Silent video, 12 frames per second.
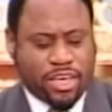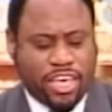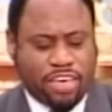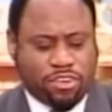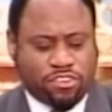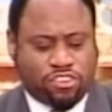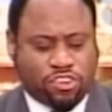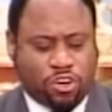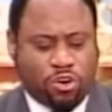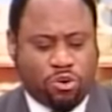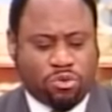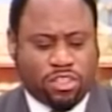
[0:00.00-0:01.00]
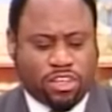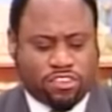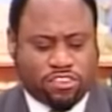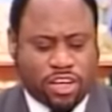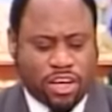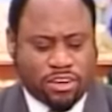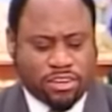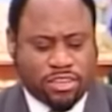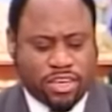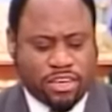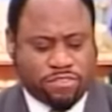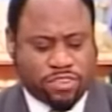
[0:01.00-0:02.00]
even so the
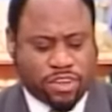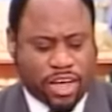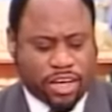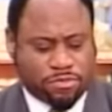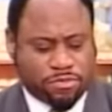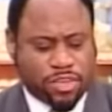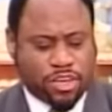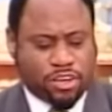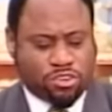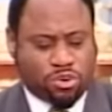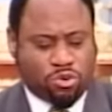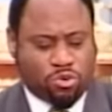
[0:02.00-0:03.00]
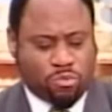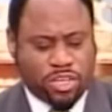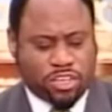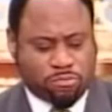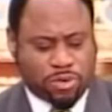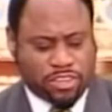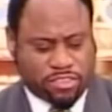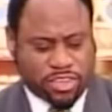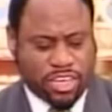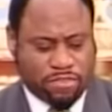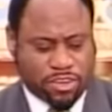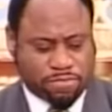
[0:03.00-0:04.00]
Son gives life to whom he is pleased
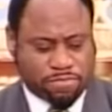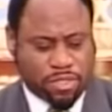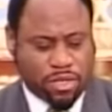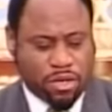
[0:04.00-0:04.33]
to give it.